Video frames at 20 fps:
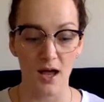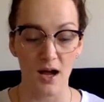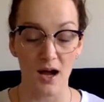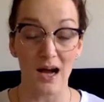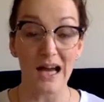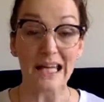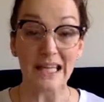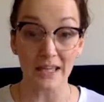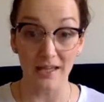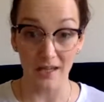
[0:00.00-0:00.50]

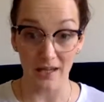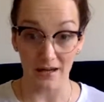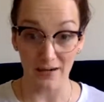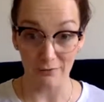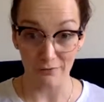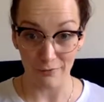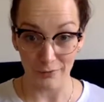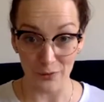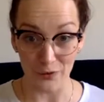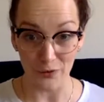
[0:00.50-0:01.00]
I care
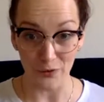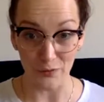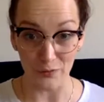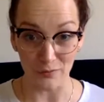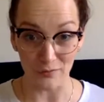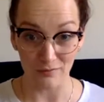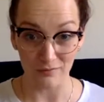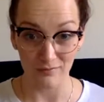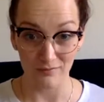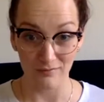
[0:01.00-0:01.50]
for you.
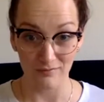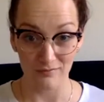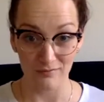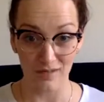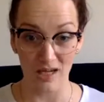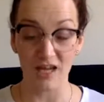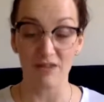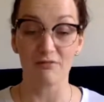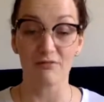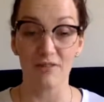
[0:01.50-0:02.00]

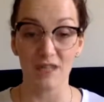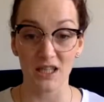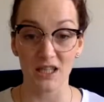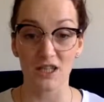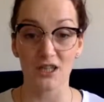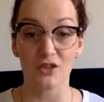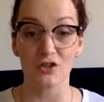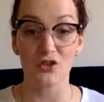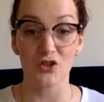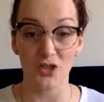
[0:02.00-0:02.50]
I
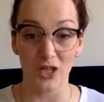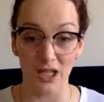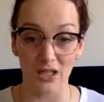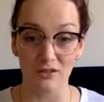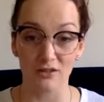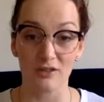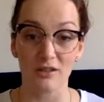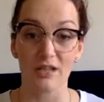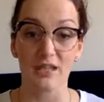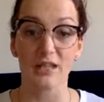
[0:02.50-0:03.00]
really
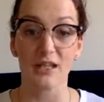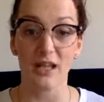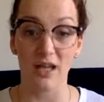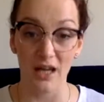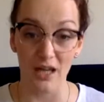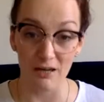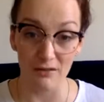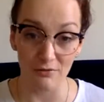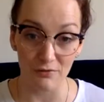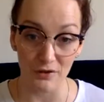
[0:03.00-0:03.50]
genuinely
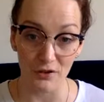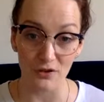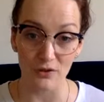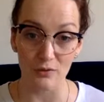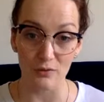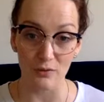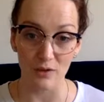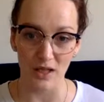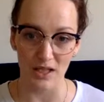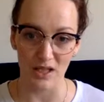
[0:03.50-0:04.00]
care for
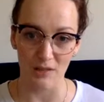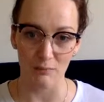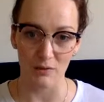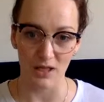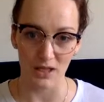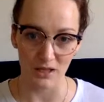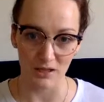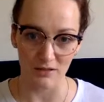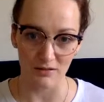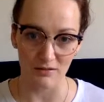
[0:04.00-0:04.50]
you, and I'm
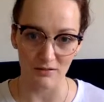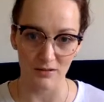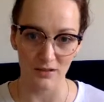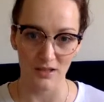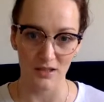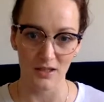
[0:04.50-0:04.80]
here